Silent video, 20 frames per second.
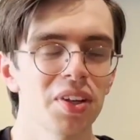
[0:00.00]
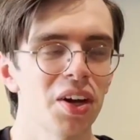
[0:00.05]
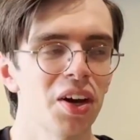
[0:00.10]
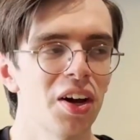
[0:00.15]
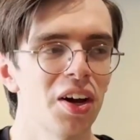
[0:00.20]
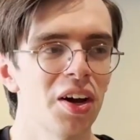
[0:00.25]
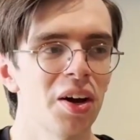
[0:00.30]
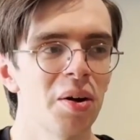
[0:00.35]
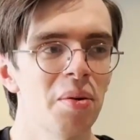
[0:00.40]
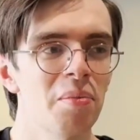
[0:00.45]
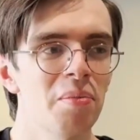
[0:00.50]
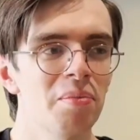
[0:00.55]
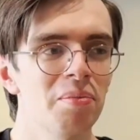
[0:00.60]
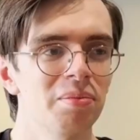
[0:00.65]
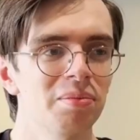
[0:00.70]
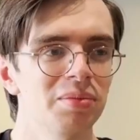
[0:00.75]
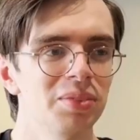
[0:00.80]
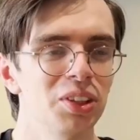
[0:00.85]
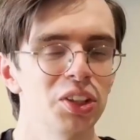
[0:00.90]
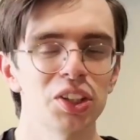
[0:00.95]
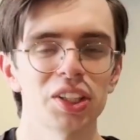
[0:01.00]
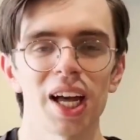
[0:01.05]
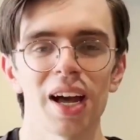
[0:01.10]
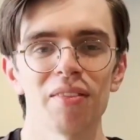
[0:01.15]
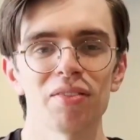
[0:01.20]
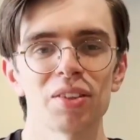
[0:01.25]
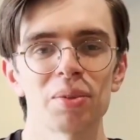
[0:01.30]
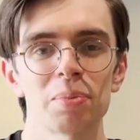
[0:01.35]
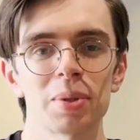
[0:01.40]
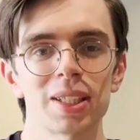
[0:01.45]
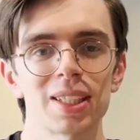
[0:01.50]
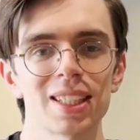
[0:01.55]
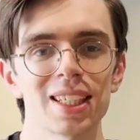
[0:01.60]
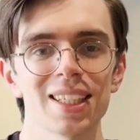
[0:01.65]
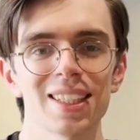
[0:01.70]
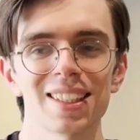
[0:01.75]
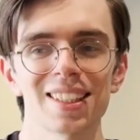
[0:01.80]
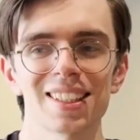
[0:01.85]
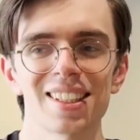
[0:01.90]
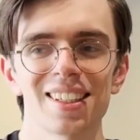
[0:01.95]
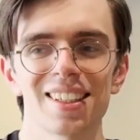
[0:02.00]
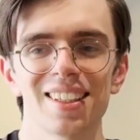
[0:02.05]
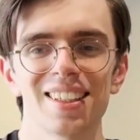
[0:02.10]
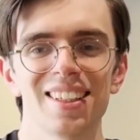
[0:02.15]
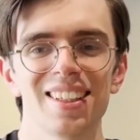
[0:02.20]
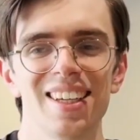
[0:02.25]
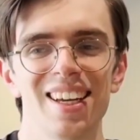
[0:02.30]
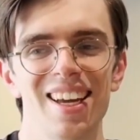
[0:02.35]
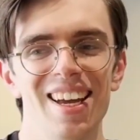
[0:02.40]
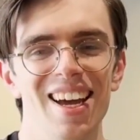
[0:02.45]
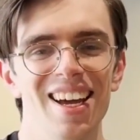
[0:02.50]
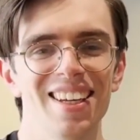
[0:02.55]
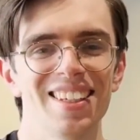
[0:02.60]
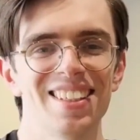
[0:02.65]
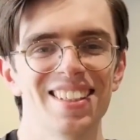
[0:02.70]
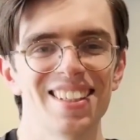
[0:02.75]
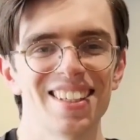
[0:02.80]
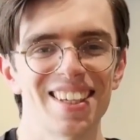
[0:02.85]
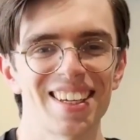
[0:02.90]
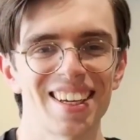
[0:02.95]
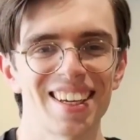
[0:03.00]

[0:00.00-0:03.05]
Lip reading: You just have to persist and